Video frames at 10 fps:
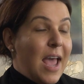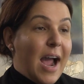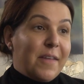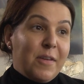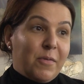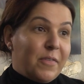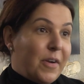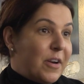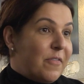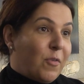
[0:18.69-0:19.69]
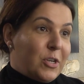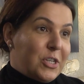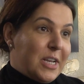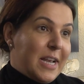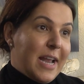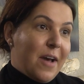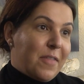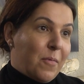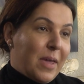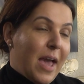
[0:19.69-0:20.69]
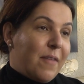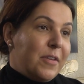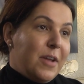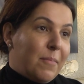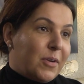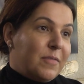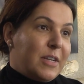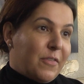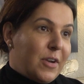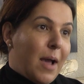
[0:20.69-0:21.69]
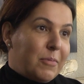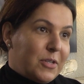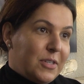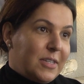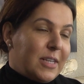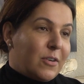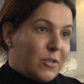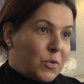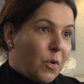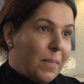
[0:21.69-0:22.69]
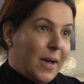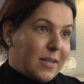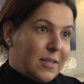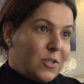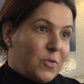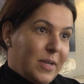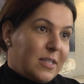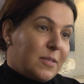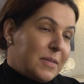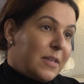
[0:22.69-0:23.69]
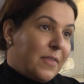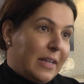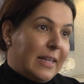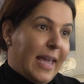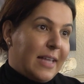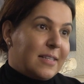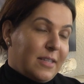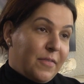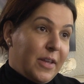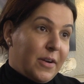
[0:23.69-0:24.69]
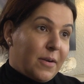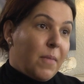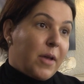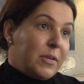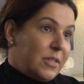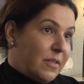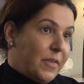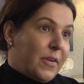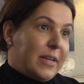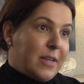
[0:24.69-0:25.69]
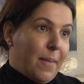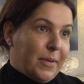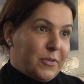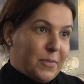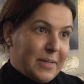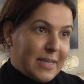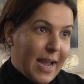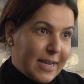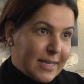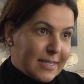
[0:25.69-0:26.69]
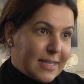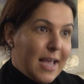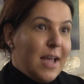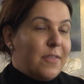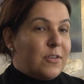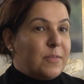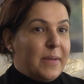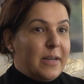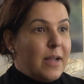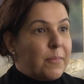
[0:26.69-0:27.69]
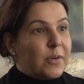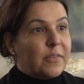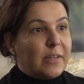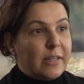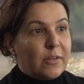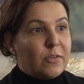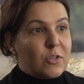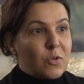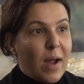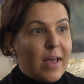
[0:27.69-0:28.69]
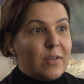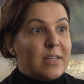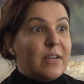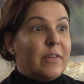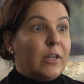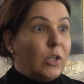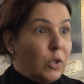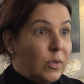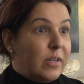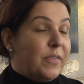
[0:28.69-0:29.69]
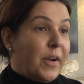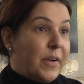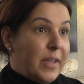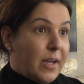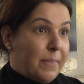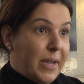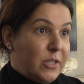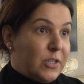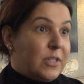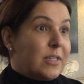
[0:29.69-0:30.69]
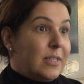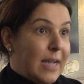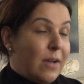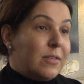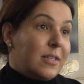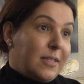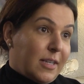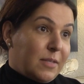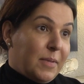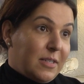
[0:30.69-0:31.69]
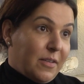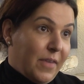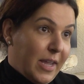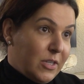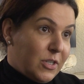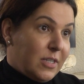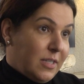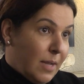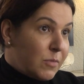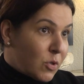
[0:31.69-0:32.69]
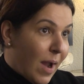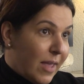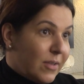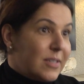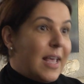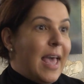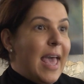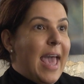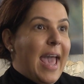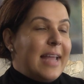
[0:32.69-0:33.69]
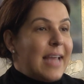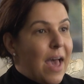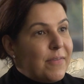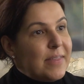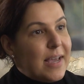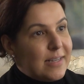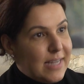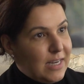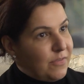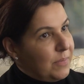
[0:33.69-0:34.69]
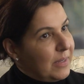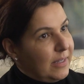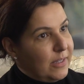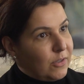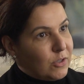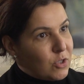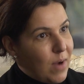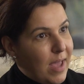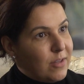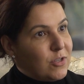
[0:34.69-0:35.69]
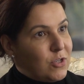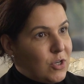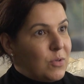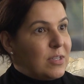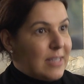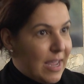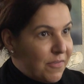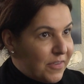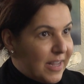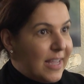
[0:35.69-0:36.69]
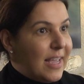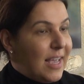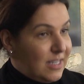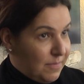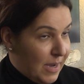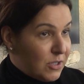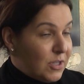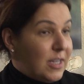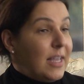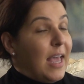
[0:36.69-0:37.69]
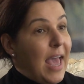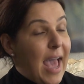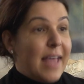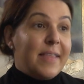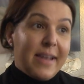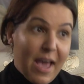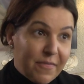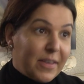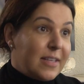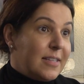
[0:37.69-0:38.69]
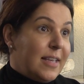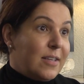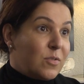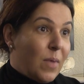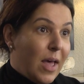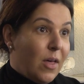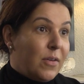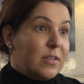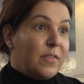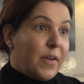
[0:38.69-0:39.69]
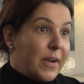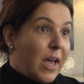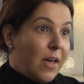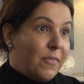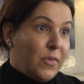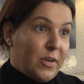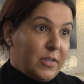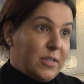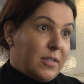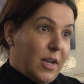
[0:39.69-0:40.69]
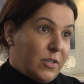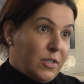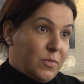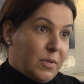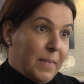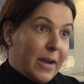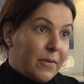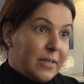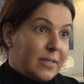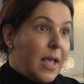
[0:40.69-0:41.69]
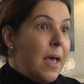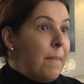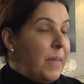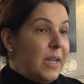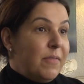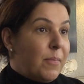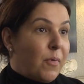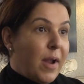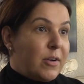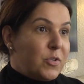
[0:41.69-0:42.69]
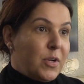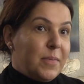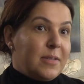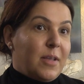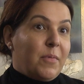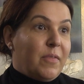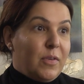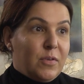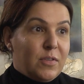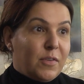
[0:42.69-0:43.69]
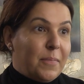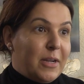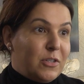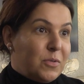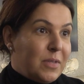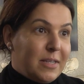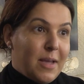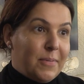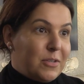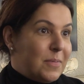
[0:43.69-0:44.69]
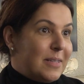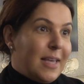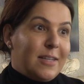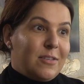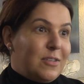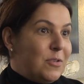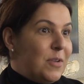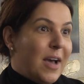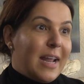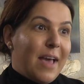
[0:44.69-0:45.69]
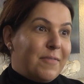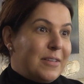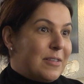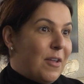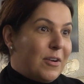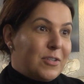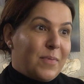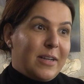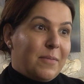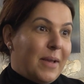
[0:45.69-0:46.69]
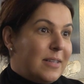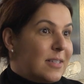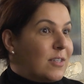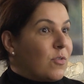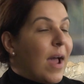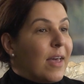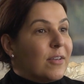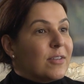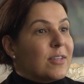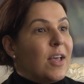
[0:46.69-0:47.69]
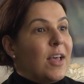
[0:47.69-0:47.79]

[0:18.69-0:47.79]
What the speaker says: I think we're very fortunate now that we have a number of different options in our toolbox to treat specifically a moderate to severe atopic dermatitis. There's been a number of clinical trials that have included very young patients down to 6 months of age in some trials. And having that data from the clinical trial to show safety especially, and then efficacy as well, is very helpful in our discussions with parents. Many of the prior treatments that we've used for patients with atopic dermatitis do not have these large randomized trials